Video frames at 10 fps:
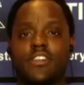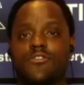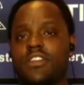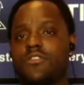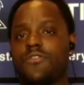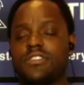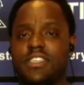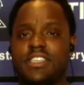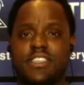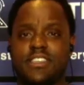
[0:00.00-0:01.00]
transfers as
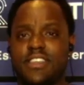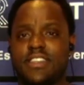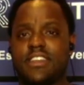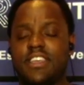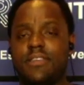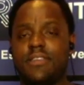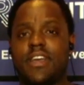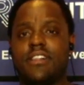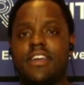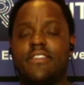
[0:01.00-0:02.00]
easy as sending an
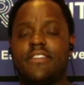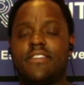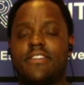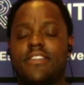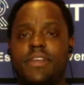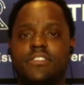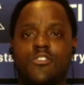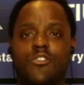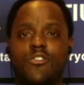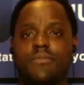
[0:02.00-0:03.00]
email. And they're
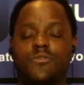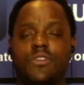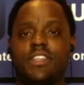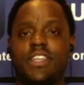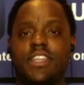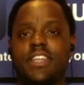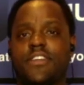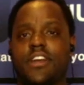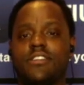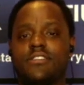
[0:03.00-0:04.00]
basically going in between
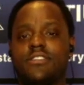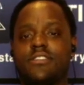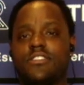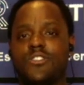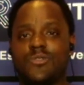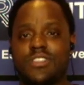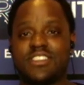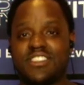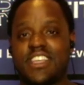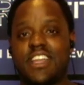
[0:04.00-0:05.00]
native currencies
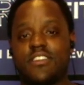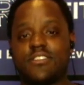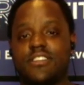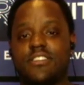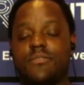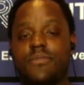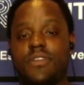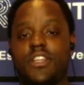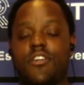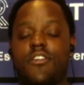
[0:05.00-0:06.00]
using Stellar as the
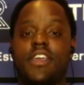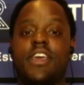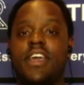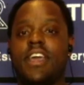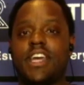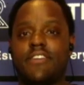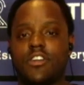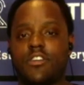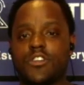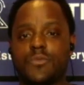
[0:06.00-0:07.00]
intermediary and
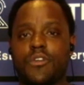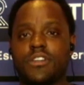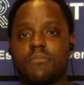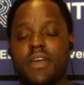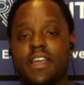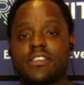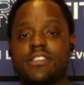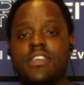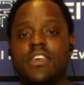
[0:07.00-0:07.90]
having corresponding banks.